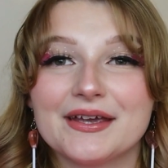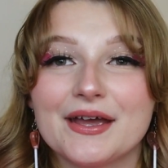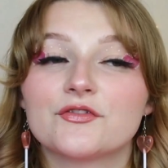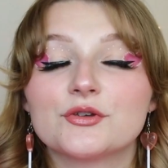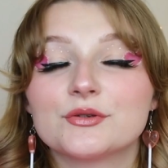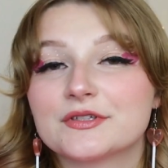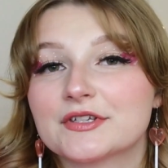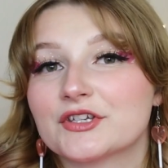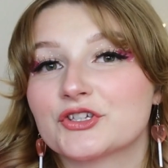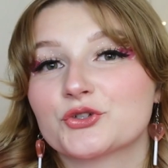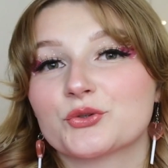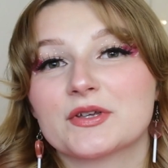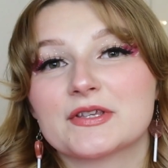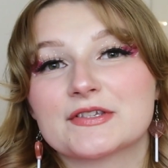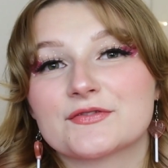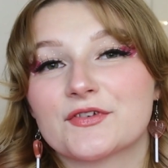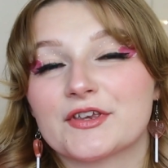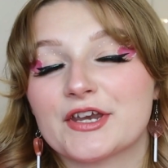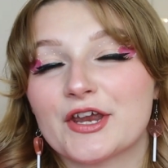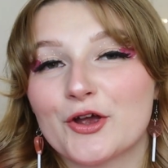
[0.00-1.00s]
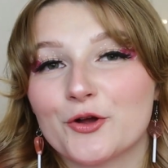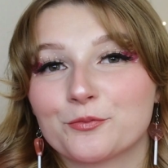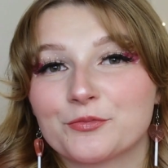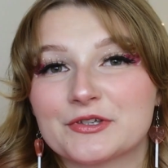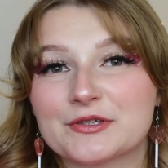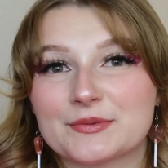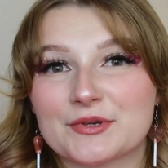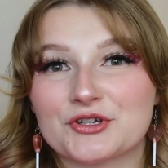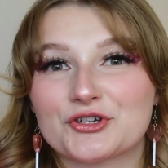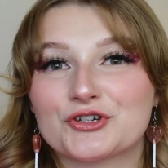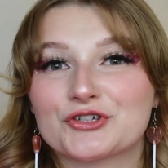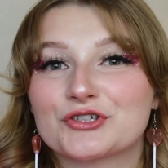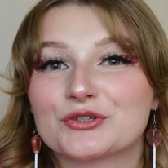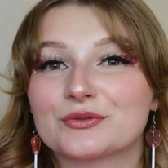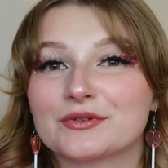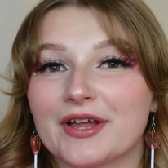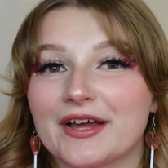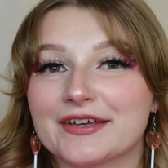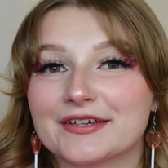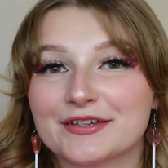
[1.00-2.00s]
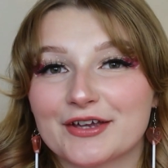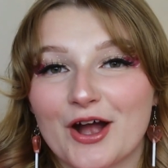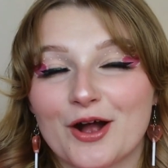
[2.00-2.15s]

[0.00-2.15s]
If you did enjoy this video, please make sure to like,